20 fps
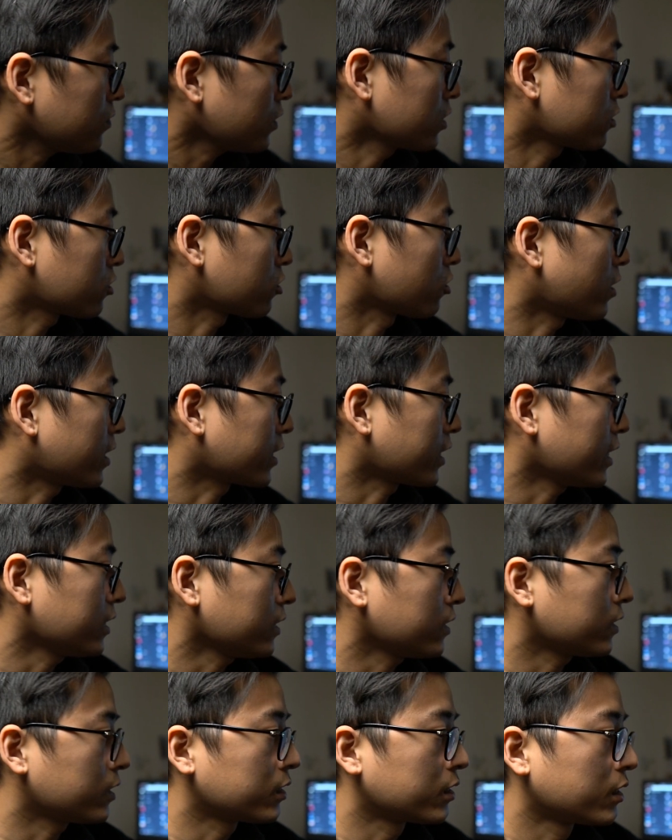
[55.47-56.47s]
So I
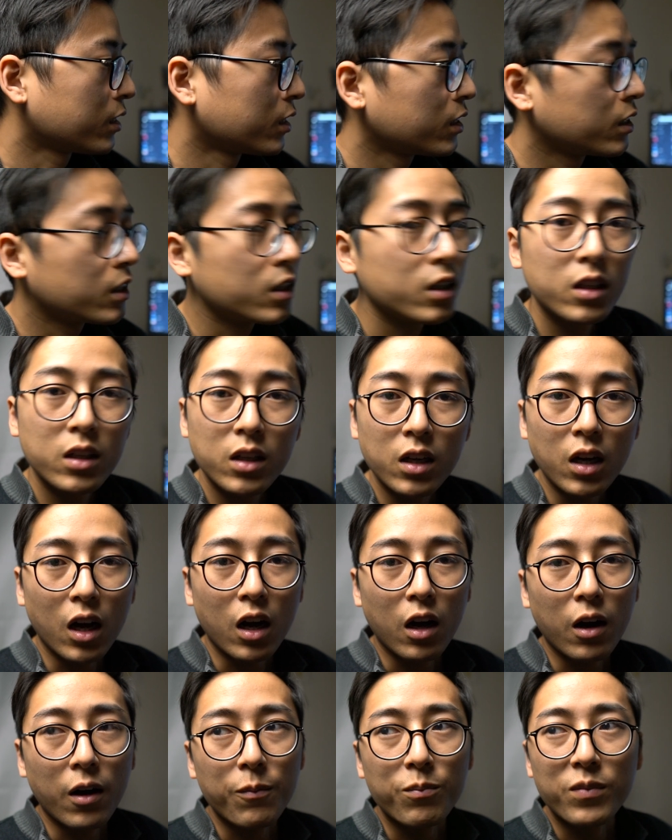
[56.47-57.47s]
guess
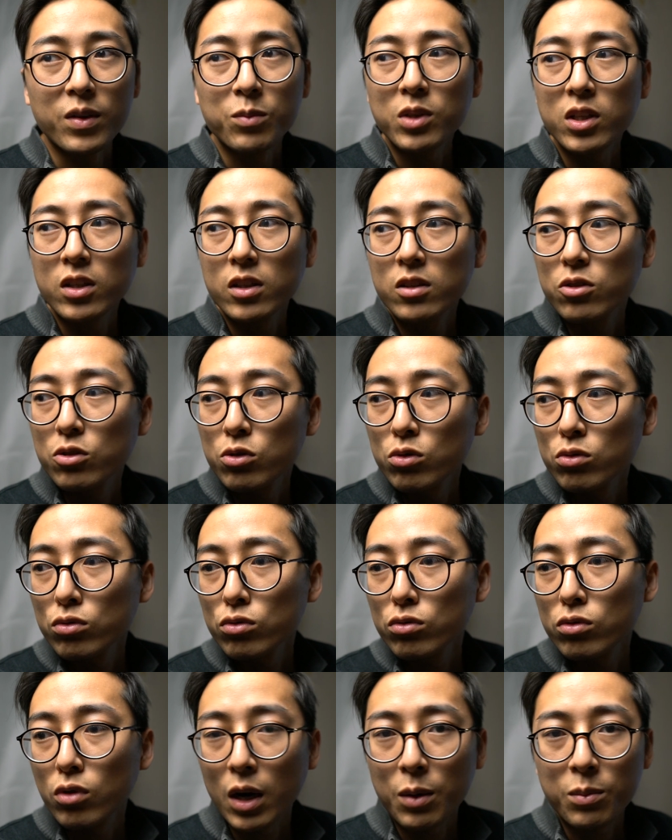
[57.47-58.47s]
I'm
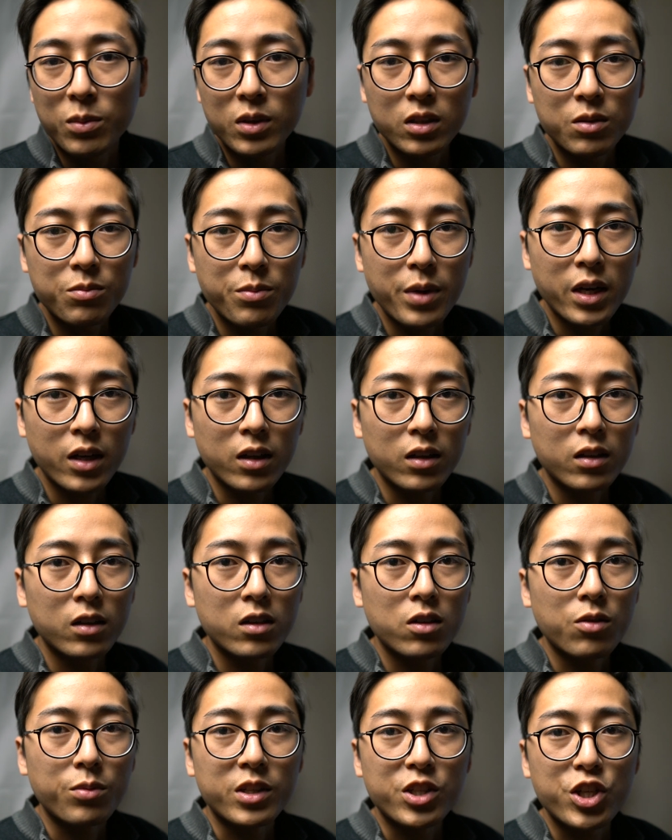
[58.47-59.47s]
gonna make a
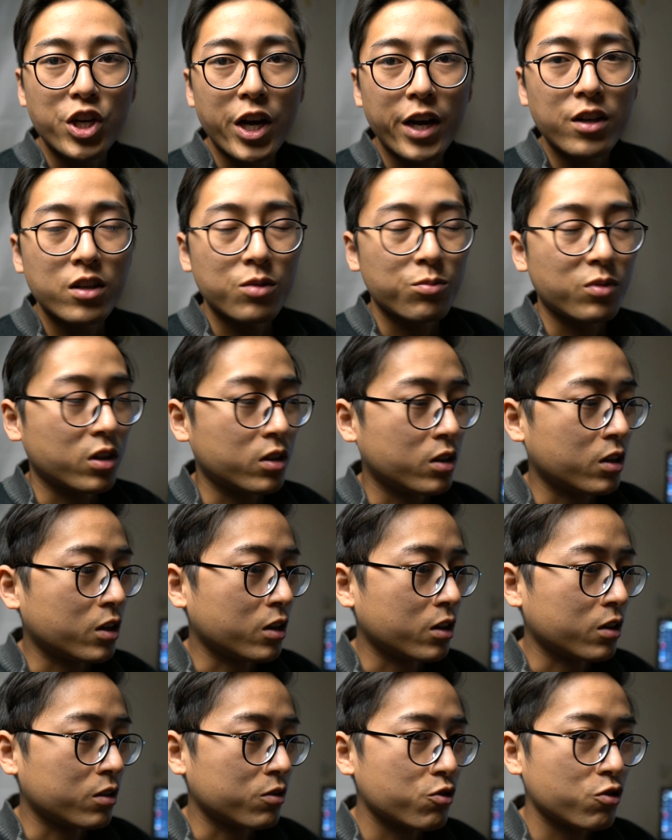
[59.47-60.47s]
little bit change. I'm
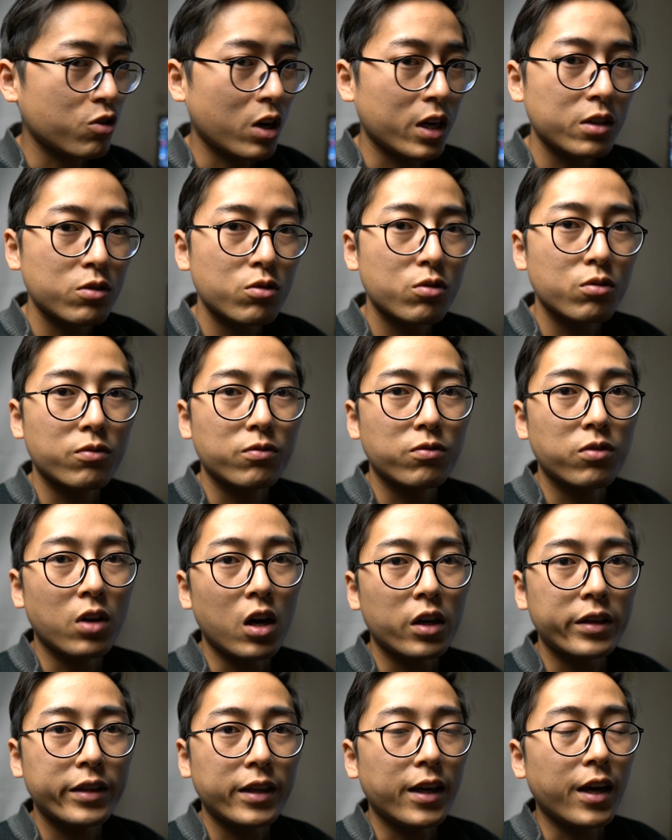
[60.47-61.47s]
gonna try to
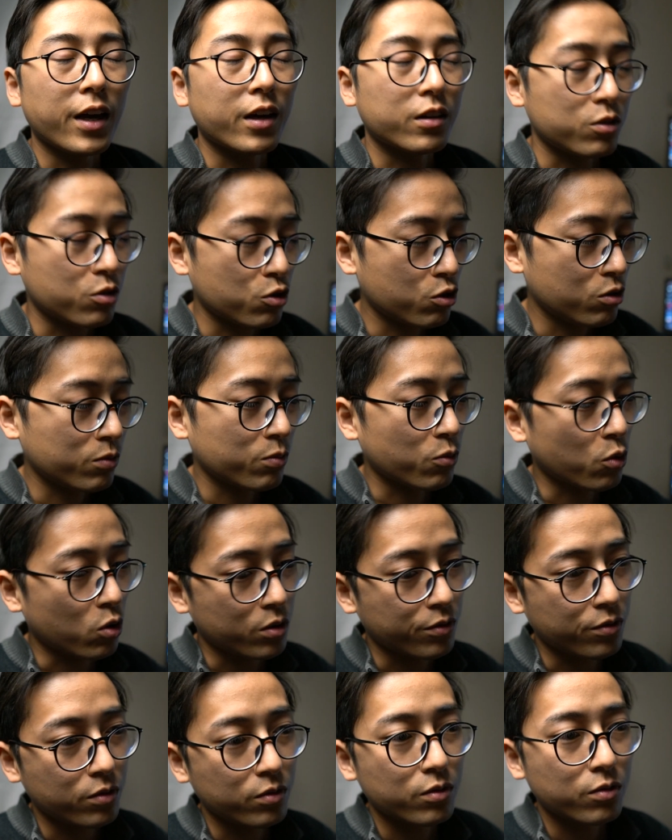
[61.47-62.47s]
vlog and shoot
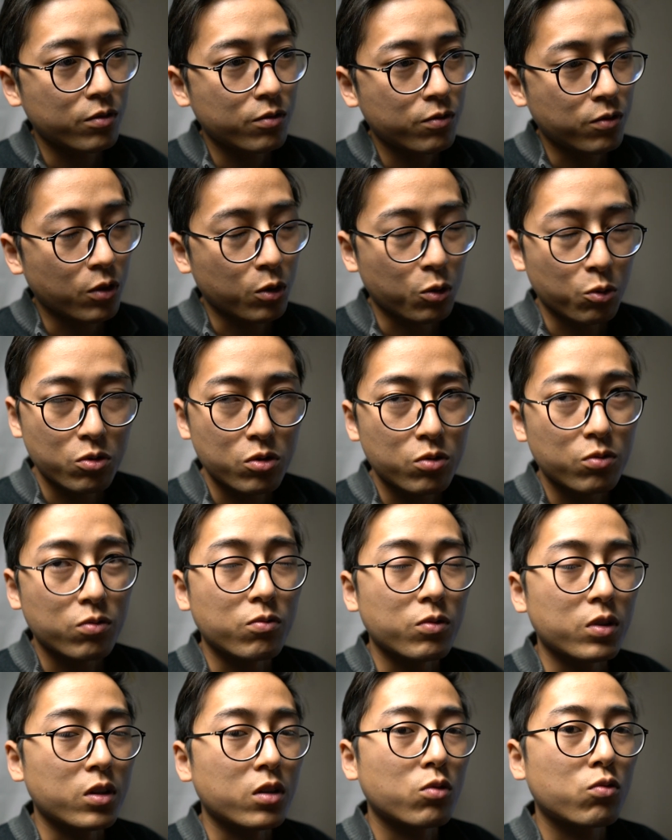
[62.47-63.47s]
more photos
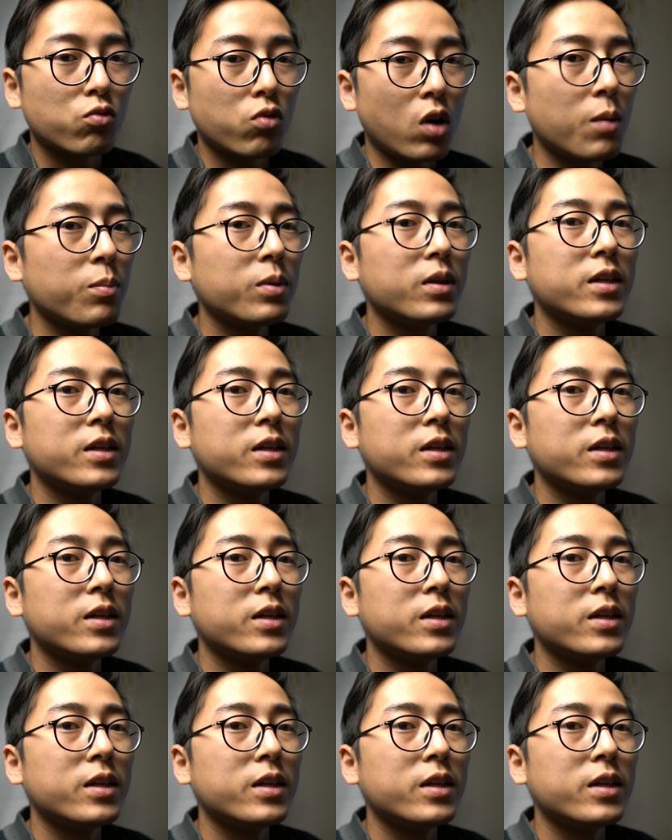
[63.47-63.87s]
with crop